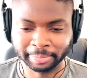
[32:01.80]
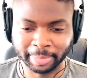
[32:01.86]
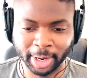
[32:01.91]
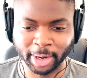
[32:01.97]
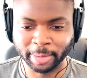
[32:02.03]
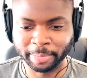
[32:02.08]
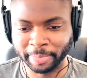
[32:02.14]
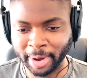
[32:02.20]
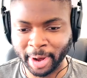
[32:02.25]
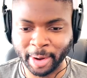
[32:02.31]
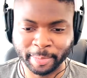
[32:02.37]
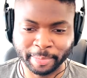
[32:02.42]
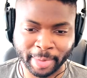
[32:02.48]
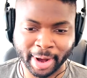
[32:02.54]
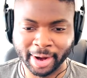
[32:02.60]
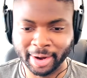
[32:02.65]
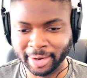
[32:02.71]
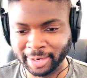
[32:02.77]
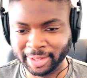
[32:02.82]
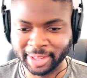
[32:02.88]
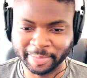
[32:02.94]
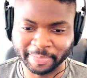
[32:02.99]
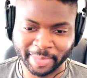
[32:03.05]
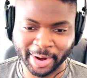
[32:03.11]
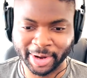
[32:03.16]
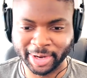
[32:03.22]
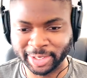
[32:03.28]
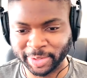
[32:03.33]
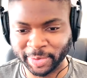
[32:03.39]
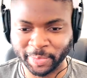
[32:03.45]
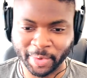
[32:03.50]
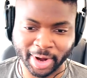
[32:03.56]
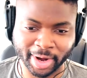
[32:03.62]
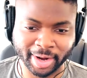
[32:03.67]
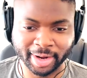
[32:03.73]
Bird, bird, bird. The bird is the
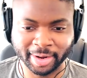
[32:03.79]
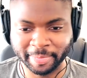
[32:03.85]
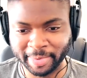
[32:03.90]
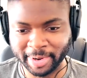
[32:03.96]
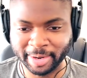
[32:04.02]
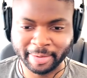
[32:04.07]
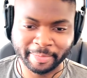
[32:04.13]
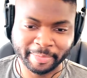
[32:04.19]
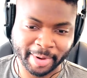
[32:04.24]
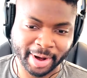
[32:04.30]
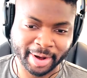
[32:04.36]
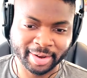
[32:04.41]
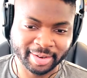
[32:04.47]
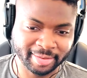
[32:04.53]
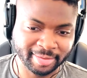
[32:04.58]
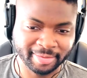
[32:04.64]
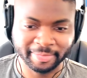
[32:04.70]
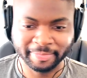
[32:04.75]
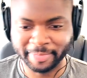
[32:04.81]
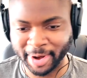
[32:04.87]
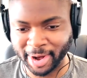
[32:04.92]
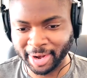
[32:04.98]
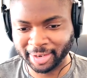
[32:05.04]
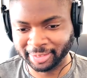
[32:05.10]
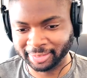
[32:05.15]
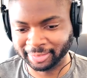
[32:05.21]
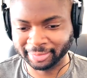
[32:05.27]
word. Bird, bird, bird.